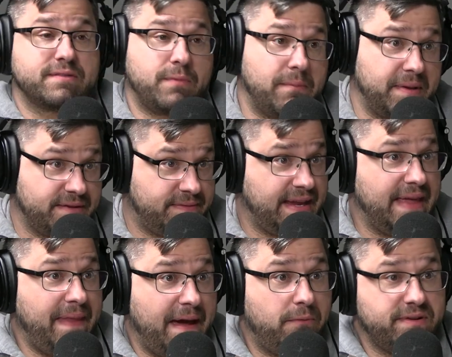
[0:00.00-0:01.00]
as well, because
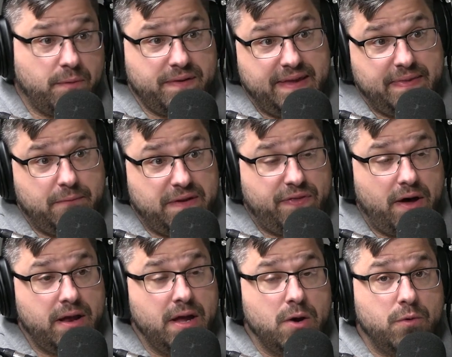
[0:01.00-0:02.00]
again, that was one thing that we
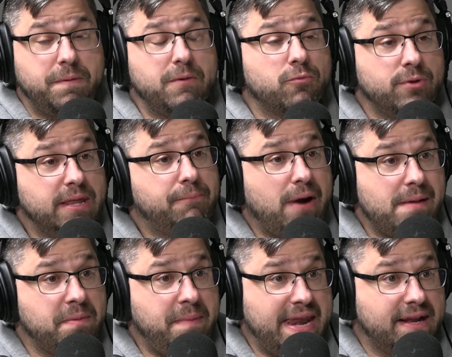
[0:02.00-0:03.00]
thought would be really
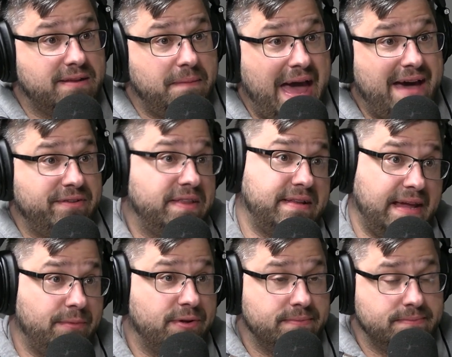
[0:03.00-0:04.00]
problematic to have at the table.